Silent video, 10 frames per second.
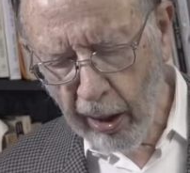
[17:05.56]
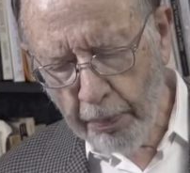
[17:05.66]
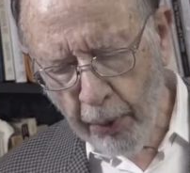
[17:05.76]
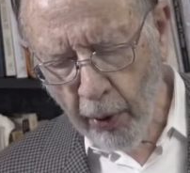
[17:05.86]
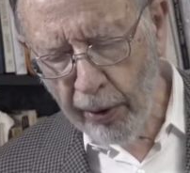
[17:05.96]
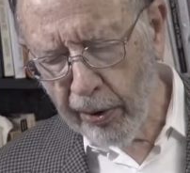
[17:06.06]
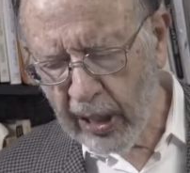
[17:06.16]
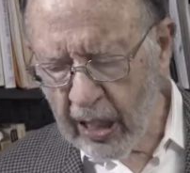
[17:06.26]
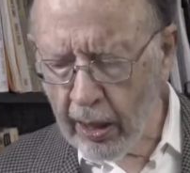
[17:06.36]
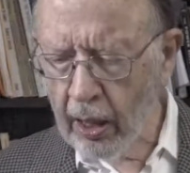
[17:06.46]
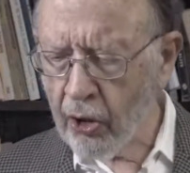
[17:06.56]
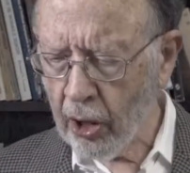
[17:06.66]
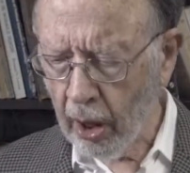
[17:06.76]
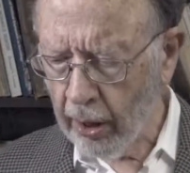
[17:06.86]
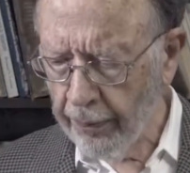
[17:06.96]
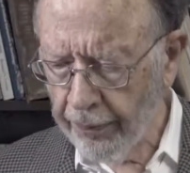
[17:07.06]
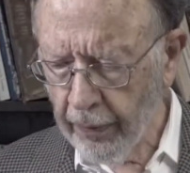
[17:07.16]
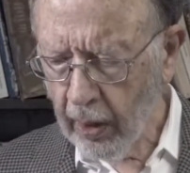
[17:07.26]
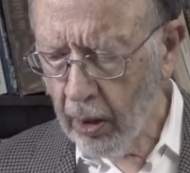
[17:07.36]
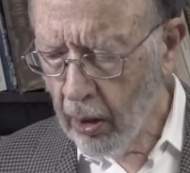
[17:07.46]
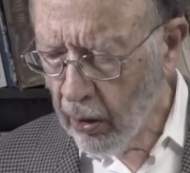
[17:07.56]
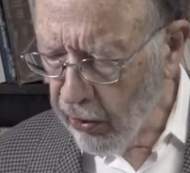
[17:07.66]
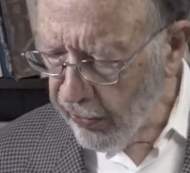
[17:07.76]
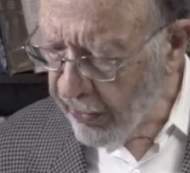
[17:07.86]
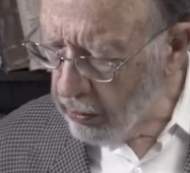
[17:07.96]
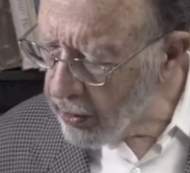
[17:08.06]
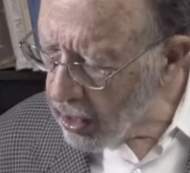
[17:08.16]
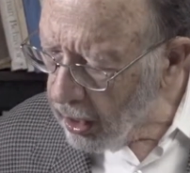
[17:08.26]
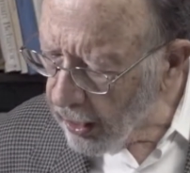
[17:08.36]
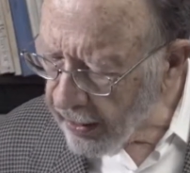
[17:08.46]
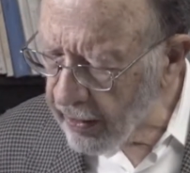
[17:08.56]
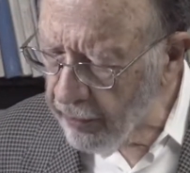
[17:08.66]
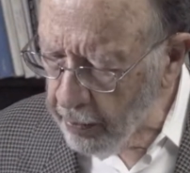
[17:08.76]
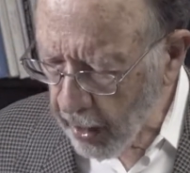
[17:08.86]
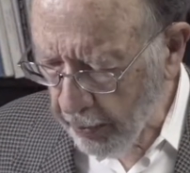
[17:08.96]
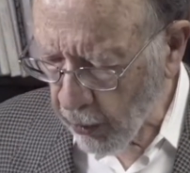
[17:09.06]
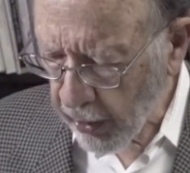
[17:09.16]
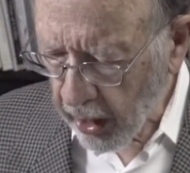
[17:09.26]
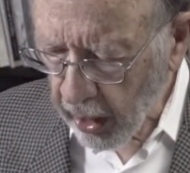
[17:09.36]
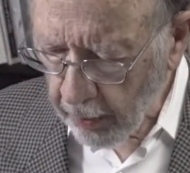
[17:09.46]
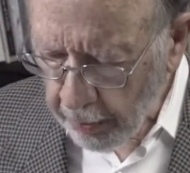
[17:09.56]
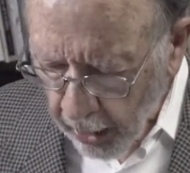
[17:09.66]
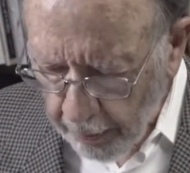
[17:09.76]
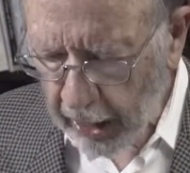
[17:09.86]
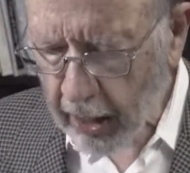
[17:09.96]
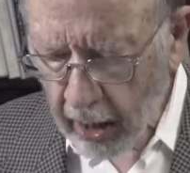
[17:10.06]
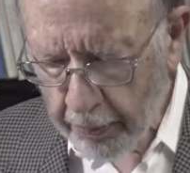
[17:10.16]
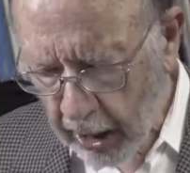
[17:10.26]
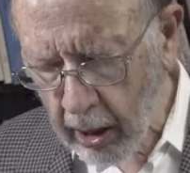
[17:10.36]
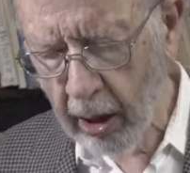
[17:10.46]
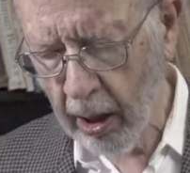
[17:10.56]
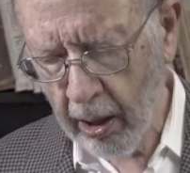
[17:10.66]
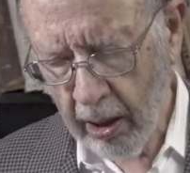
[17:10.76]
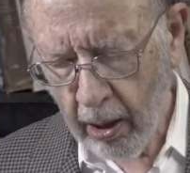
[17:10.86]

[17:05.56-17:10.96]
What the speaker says: important distinction. Although collective memory and public opinion